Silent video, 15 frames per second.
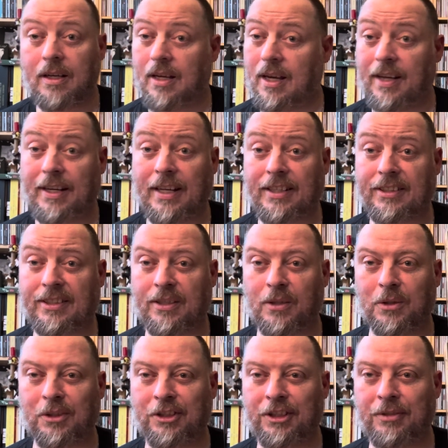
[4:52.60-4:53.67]
And that's
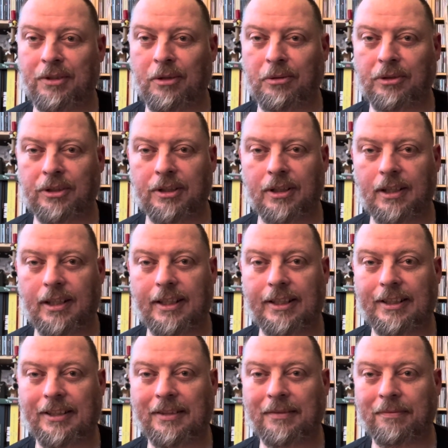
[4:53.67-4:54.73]
all she wrote.
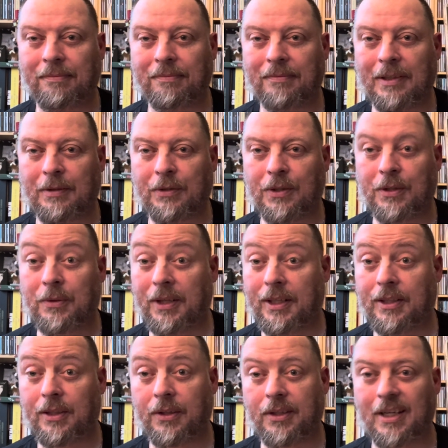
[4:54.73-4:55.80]
That was a quick
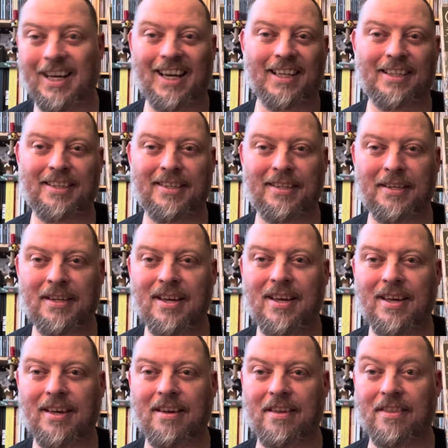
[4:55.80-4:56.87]
look at
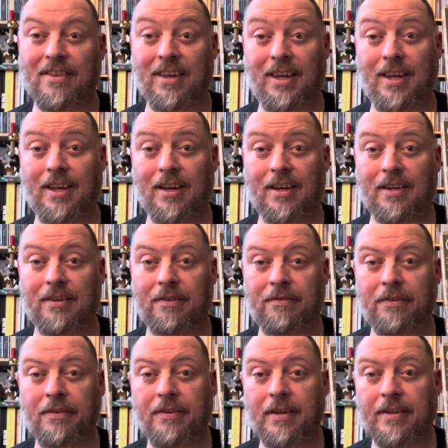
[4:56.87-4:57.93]
the
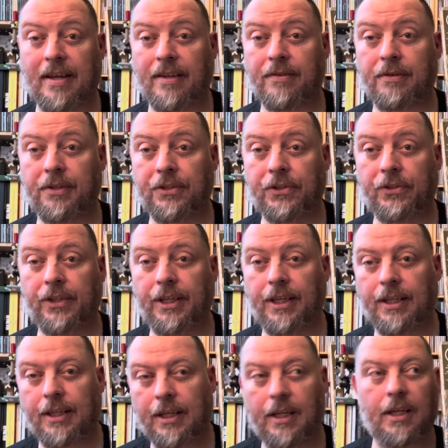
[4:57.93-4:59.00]
50th anniversary,
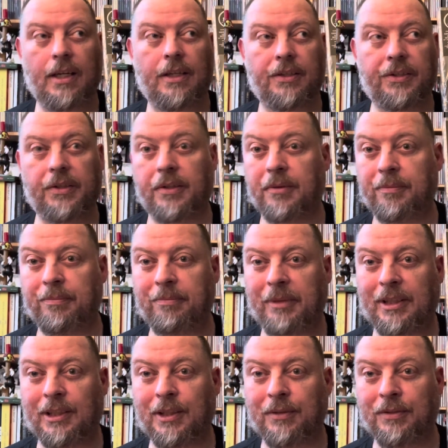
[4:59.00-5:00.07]
sort of
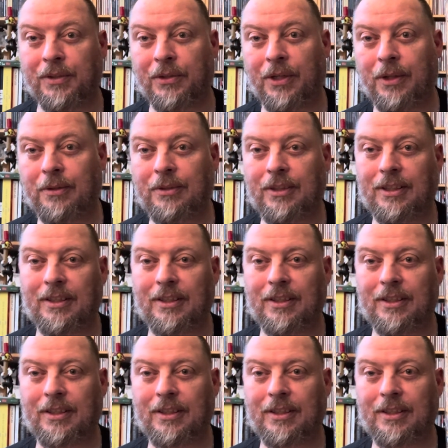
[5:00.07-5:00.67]
middle of the road,